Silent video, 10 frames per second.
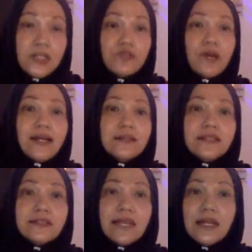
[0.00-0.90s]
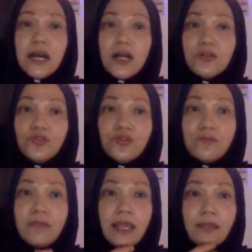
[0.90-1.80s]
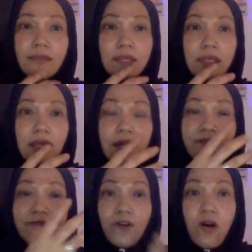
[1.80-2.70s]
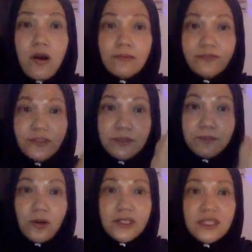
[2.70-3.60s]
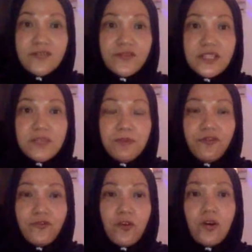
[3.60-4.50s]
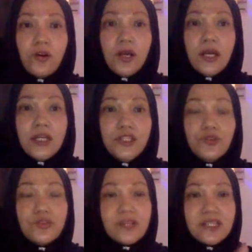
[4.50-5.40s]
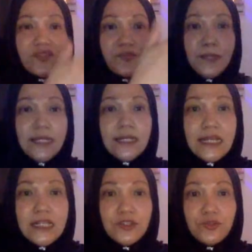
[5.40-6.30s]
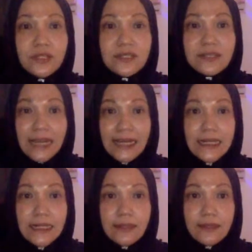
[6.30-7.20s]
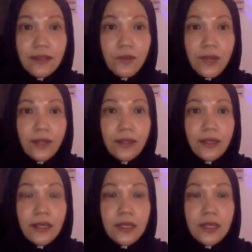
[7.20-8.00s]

to understand how to make the form for the body first before you transmit into the styling that they want.